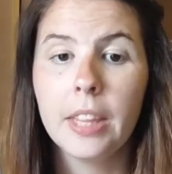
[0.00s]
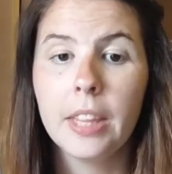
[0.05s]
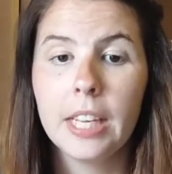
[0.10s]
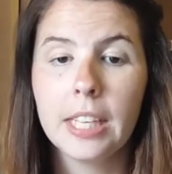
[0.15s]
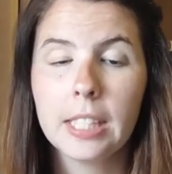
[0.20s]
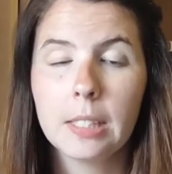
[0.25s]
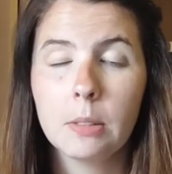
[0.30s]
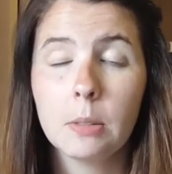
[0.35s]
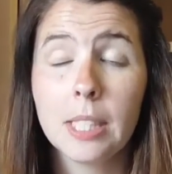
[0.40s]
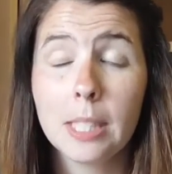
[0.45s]

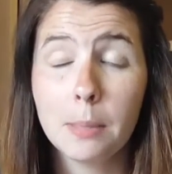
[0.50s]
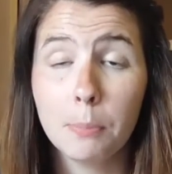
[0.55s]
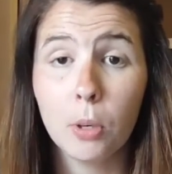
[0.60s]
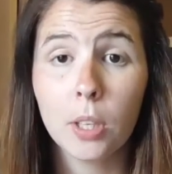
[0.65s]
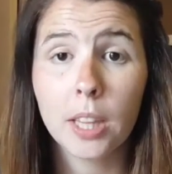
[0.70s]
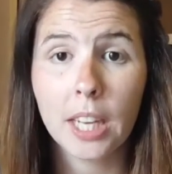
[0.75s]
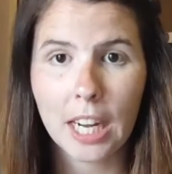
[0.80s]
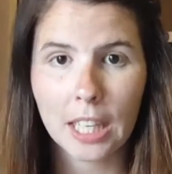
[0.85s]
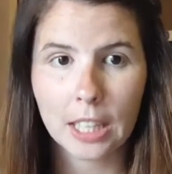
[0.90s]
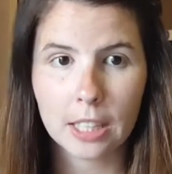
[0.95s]
This is a
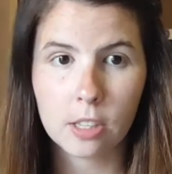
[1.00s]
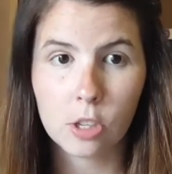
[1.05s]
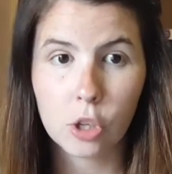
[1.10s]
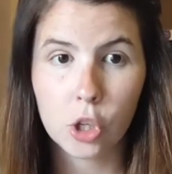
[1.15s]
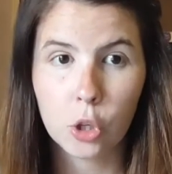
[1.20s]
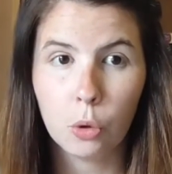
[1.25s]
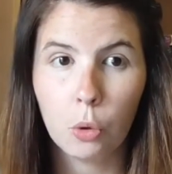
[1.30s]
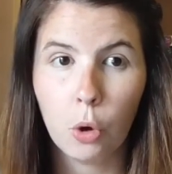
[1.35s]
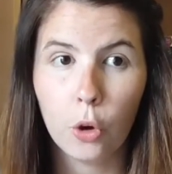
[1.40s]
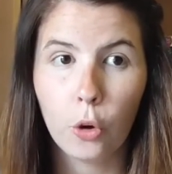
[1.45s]
book that I
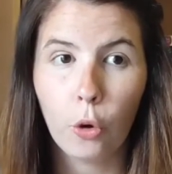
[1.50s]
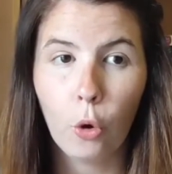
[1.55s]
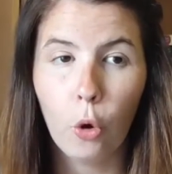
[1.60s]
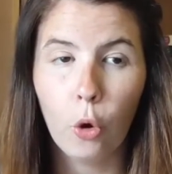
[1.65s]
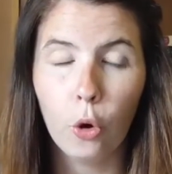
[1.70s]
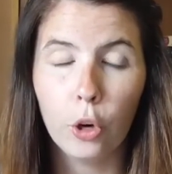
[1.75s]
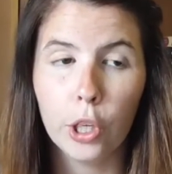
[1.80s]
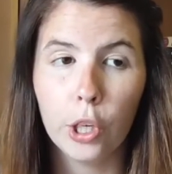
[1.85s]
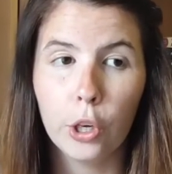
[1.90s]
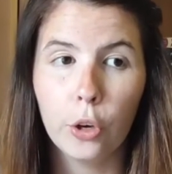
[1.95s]
listened to on
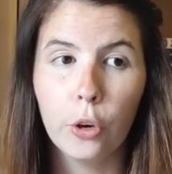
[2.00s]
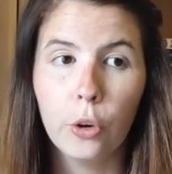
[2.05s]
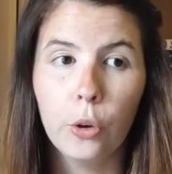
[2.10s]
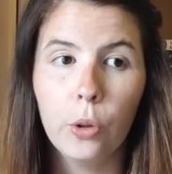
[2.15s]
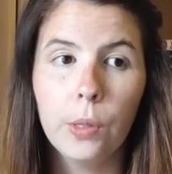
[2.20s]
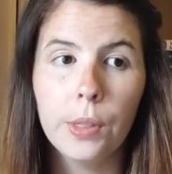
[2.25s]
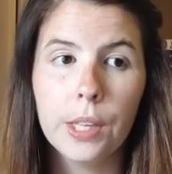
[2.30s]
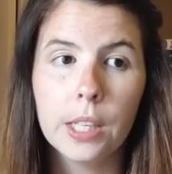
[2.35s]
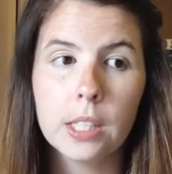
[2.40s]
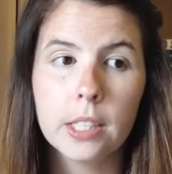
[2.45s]

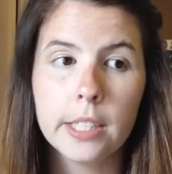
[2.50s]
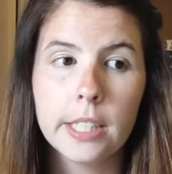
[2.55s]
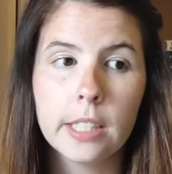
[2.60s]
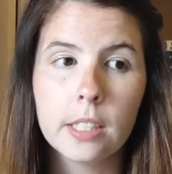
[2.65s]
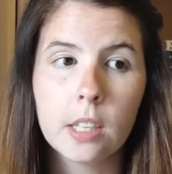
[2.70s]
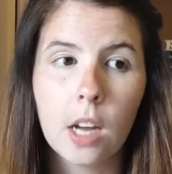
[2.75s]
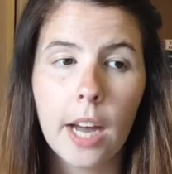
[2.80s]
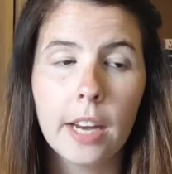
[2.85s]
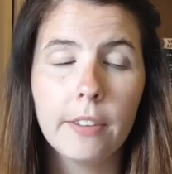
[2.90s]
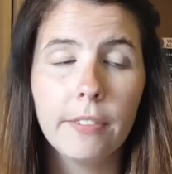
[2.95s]
audio. This
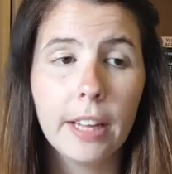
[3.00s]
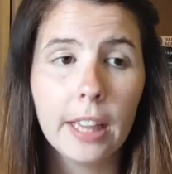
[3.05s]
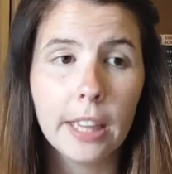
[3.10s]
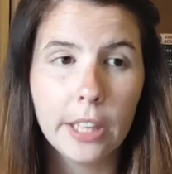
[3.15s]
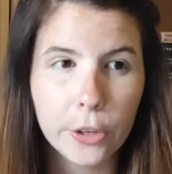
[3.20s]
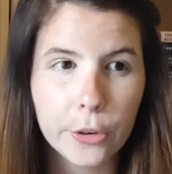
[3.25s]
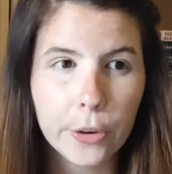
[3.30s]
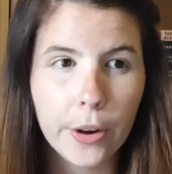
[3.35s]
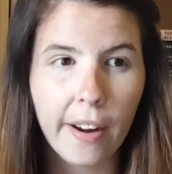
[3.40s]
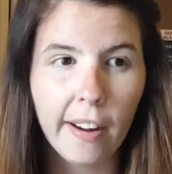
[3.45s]
is kind of a
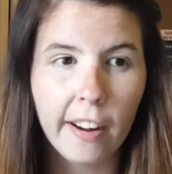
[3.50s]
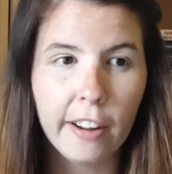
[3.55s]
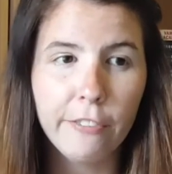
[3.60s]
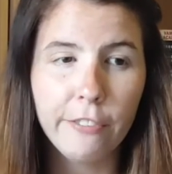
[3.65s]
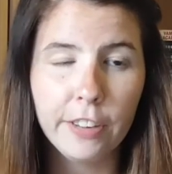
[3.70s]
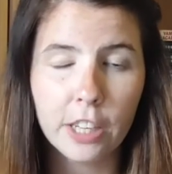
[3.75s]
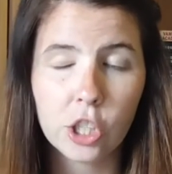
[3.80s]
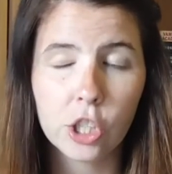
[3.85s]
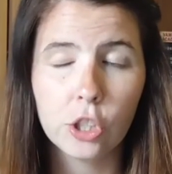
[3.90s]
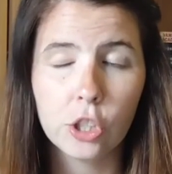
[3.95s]
literary
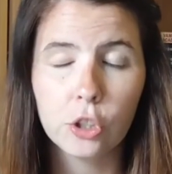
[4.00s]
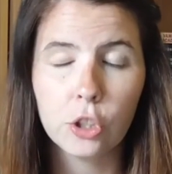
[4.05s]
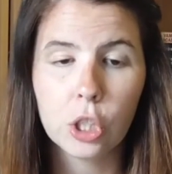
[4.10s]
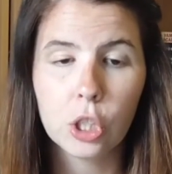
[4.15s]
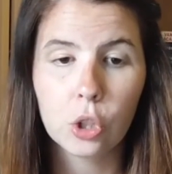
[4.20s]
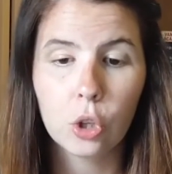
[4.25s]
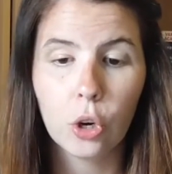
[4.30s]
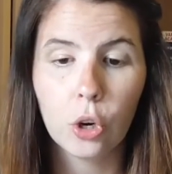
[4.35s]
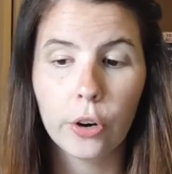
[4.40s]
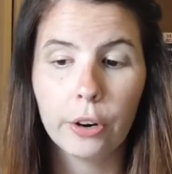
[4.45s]
fiction
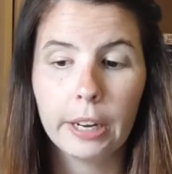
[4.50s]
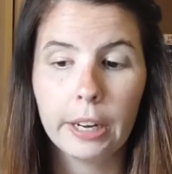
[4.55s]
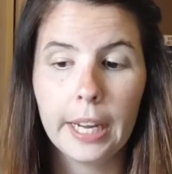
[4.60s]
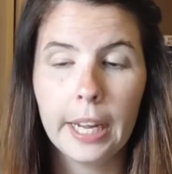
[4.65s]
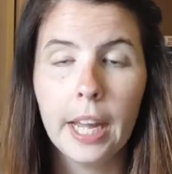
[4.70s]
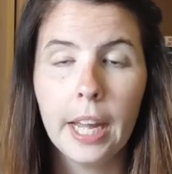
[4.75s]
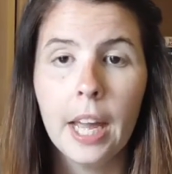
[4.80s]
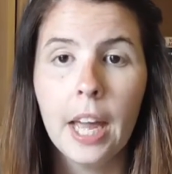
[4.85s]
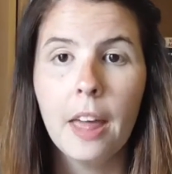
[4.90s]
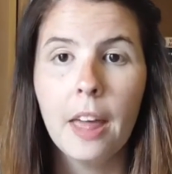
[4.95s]

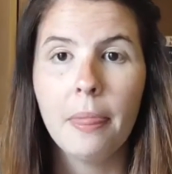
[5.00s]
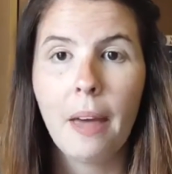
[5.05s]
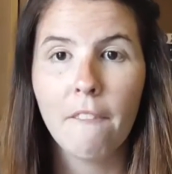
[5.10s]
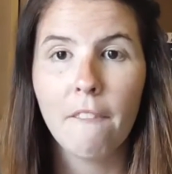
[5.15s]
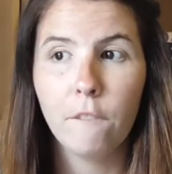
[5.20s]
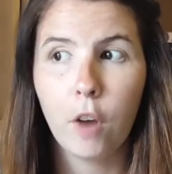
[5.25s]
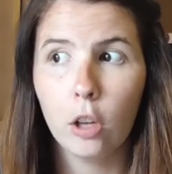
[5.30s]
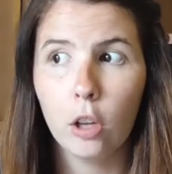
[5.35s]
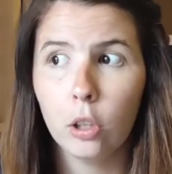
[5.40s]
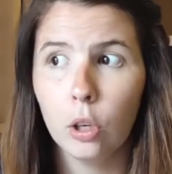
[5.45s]
story
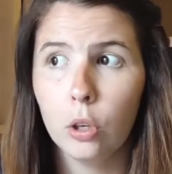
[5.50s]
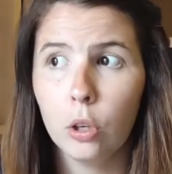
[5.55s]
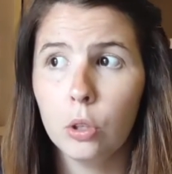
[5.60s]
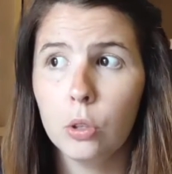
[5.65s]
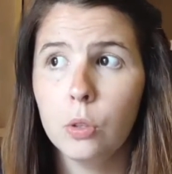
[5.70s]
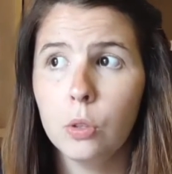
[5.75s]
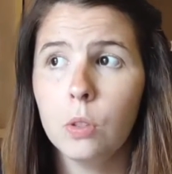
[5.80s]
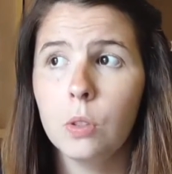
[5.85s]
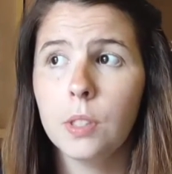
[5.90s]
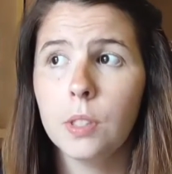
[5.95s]
that
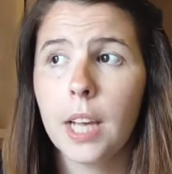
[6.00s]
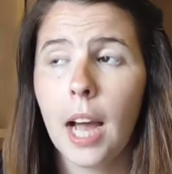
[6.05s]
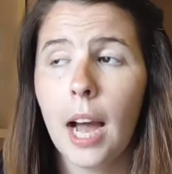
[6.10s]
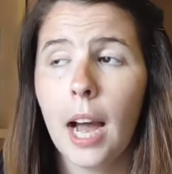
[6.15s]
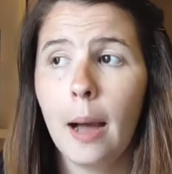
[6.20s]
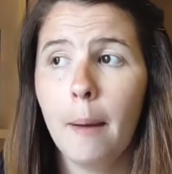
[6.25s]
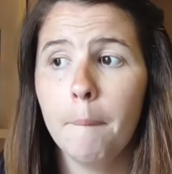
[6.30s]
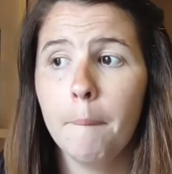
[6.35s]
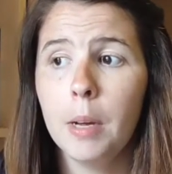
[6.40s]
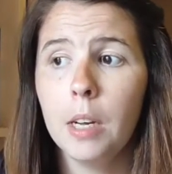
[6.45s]
follows
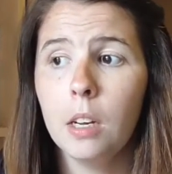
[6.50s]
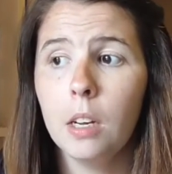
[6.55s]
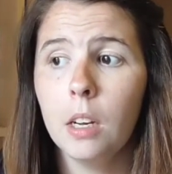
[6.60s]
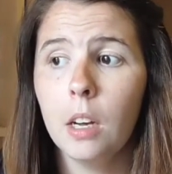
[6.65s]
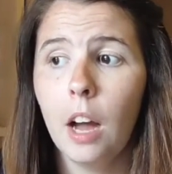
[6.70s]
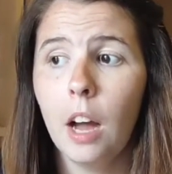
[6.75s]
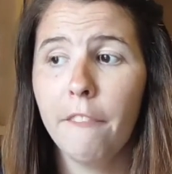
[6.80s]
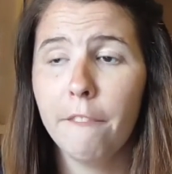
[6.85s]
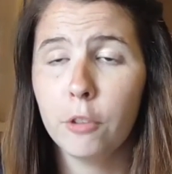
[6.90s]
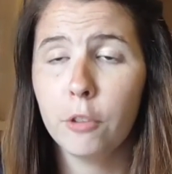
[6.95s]

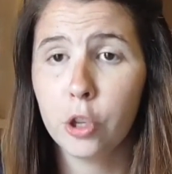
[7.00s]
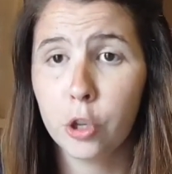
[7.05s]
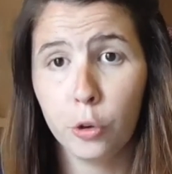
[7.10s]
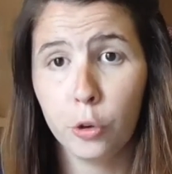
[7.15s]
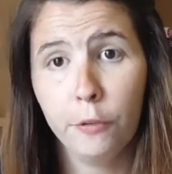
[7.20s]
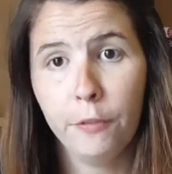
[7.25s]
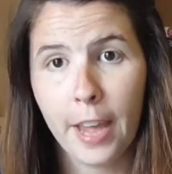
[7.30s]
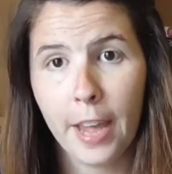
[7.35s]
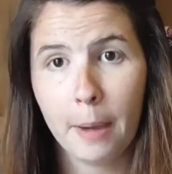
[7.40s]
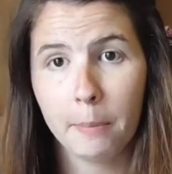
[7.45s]

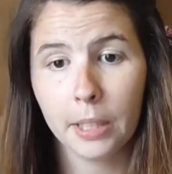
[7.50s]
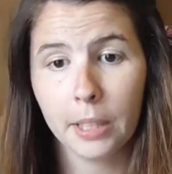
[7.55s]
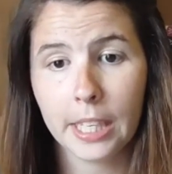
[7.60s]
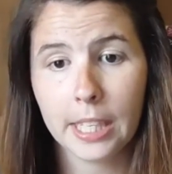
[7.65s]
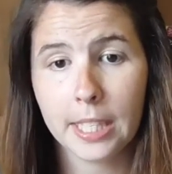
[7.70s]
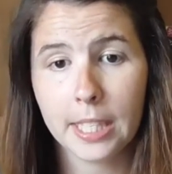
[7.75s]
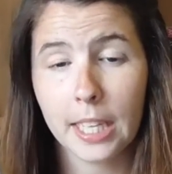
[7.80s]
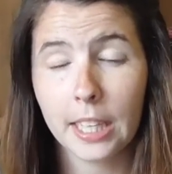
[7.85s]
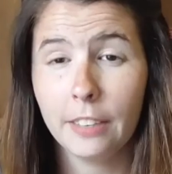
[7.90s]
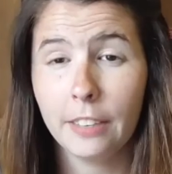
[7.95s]
two
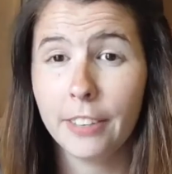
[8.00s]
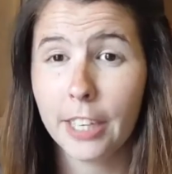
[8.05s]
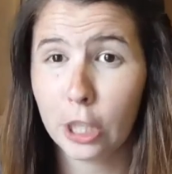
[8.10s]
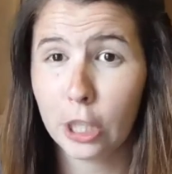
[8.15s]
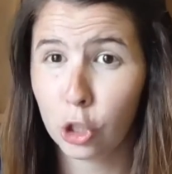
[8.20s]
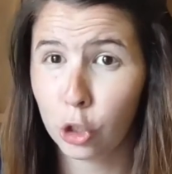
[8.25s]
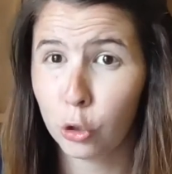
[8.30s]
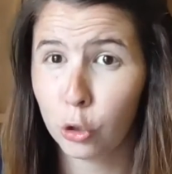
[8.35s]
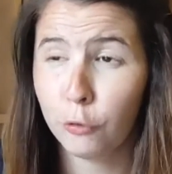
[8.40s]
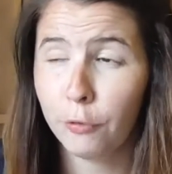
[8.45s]
families that live in
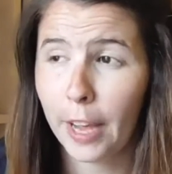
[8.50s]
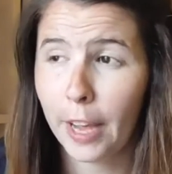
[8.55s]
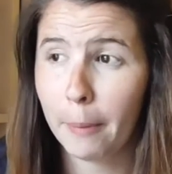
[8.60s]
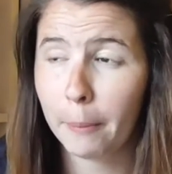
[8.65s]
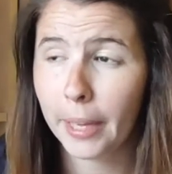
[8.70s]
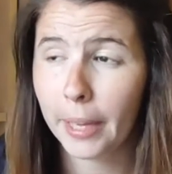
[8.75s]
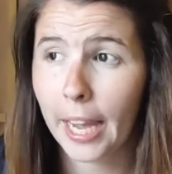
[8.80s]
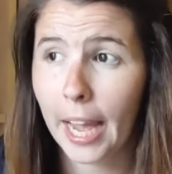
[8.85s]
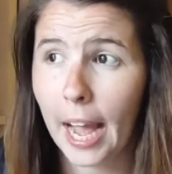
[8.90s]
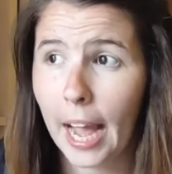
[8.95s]
a
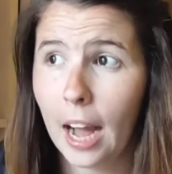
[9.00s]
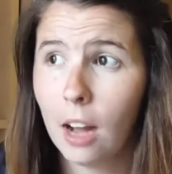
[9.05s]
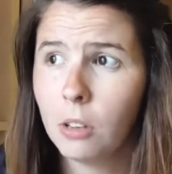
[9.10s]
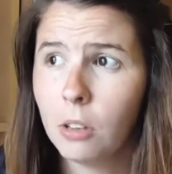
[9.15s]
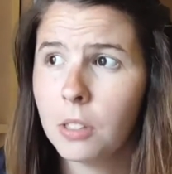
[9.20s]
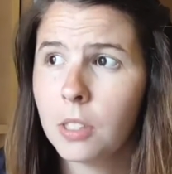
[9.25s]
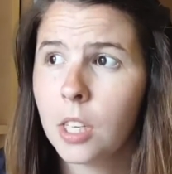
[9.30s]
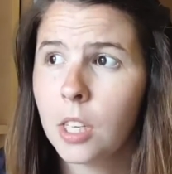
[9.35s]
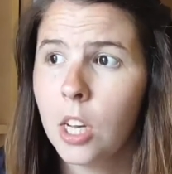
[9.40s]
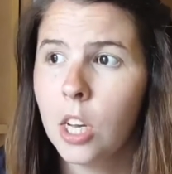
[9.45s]
two-family
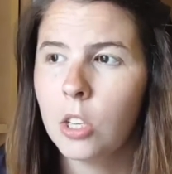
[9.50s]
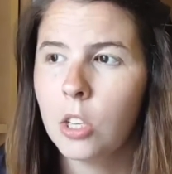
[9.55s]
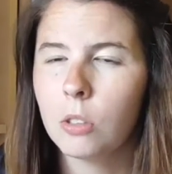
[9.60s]
house.